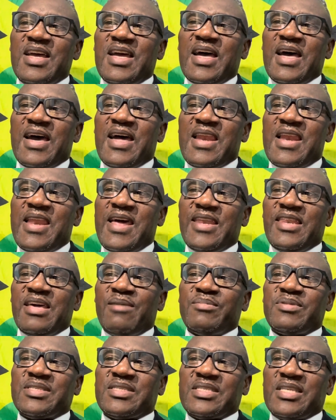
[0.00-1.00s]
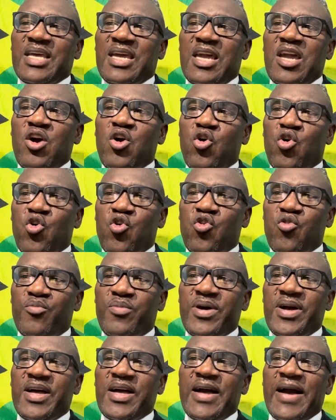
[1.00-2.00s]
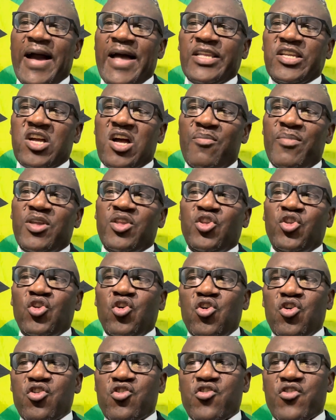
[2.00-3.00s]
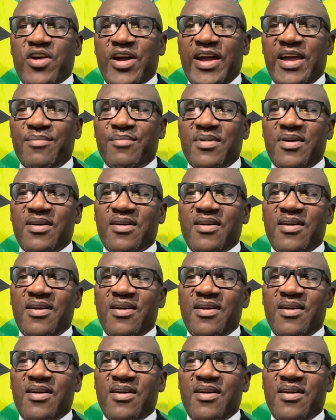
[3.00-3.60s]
and let them stay home and commit no crime